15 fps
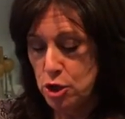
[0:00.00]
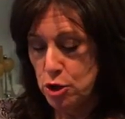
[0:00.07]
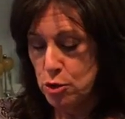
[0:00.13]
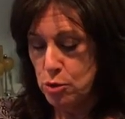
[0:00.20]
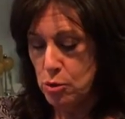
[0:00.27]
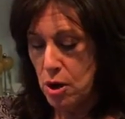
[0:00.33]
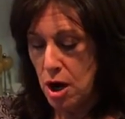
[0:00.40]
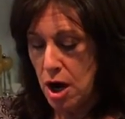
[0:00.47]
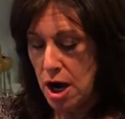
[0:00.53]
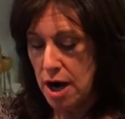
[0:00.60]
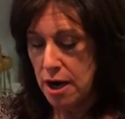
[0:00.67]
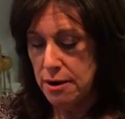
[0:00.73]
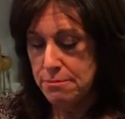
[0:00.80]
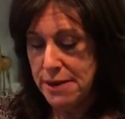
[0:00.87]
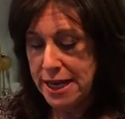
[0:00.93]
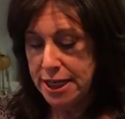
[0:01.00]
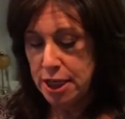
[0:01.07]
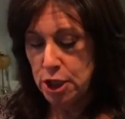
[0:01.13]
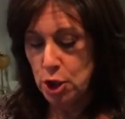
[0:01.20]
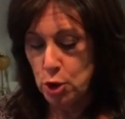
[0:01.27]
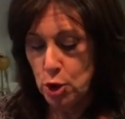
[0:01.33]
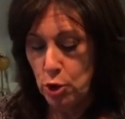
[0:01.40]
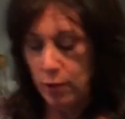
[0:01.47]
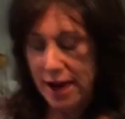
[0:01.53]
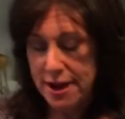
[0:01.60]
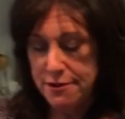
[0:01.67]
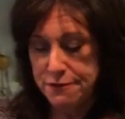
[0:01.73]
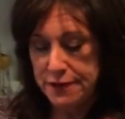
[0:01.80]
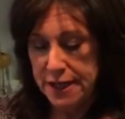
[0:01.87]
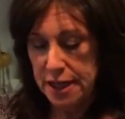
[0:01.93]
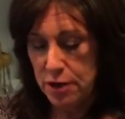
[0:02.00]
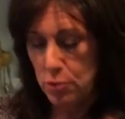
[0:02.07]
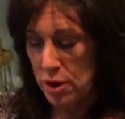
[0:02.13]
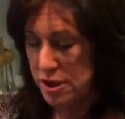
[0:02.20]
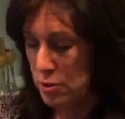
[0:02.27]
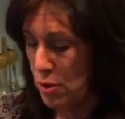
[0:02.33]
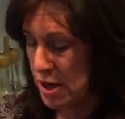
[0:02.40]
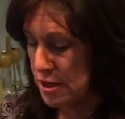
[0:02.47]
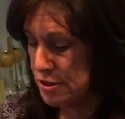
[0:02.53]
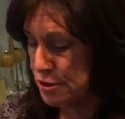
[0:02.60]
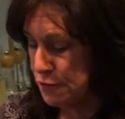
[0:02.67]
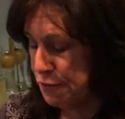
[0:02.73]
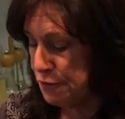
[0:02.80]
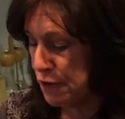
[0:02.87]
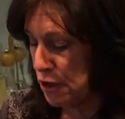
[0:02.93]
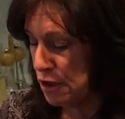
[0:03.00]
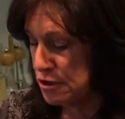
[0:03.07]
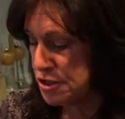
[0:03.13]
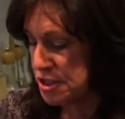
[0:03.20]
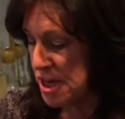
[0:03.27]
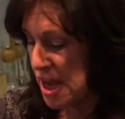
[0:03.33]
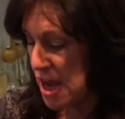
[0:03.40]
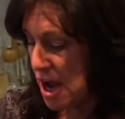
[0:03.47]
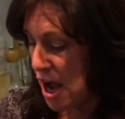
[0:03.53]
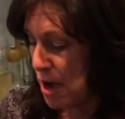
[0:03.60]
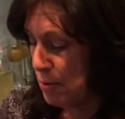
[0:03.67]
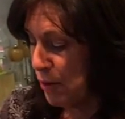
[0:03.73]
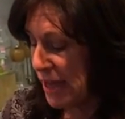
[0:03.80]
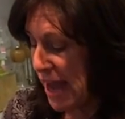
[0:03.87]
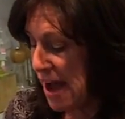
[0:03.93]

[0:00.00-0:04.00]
you are making your gravy, what you want to do first, we